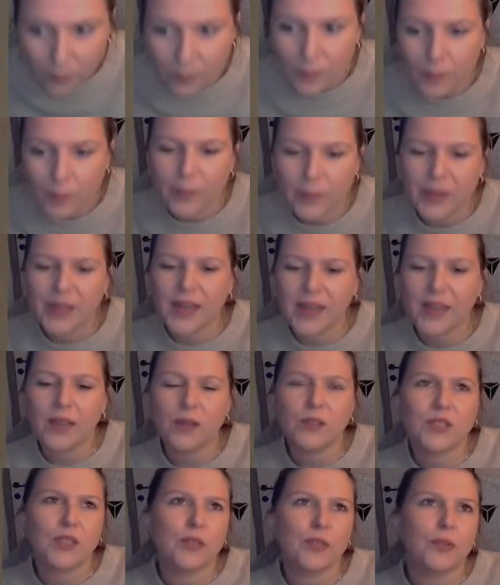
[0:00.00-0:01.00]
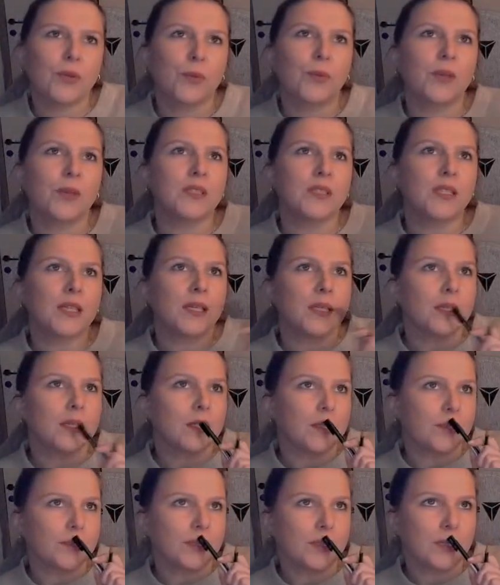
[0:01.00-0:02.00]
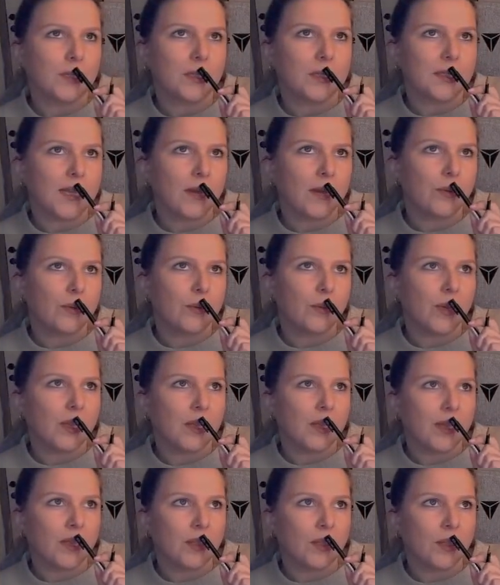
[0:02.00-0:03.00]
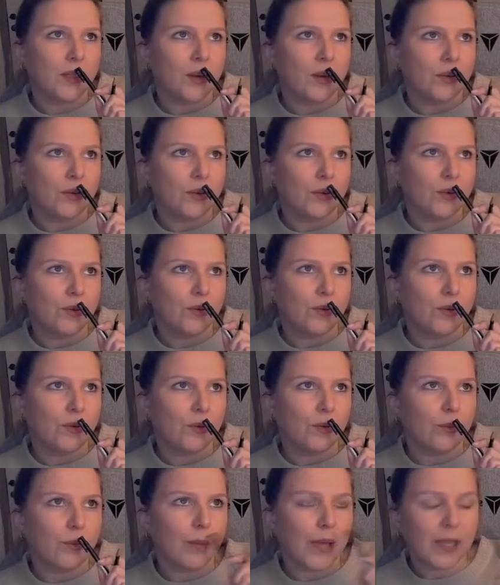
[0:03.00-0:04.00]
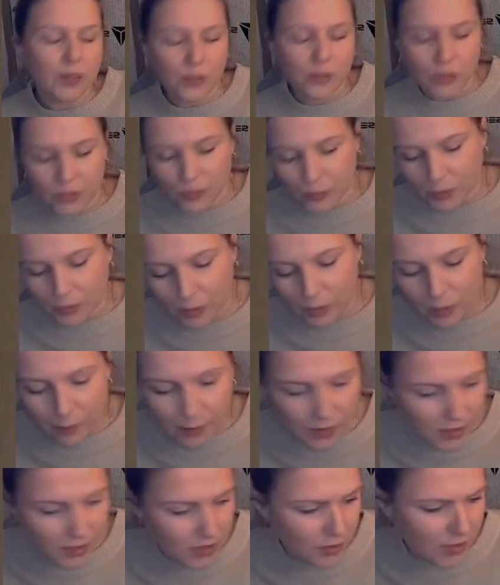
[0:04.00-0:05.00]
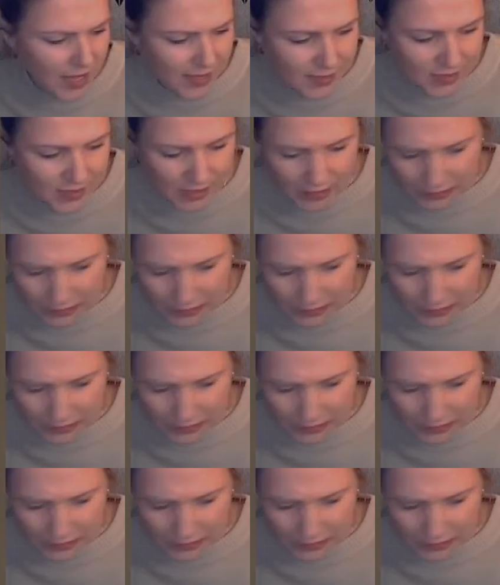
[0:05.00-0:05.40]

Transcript: But I also don't want to get closer because that would mean that no new patrons would come in, so that's not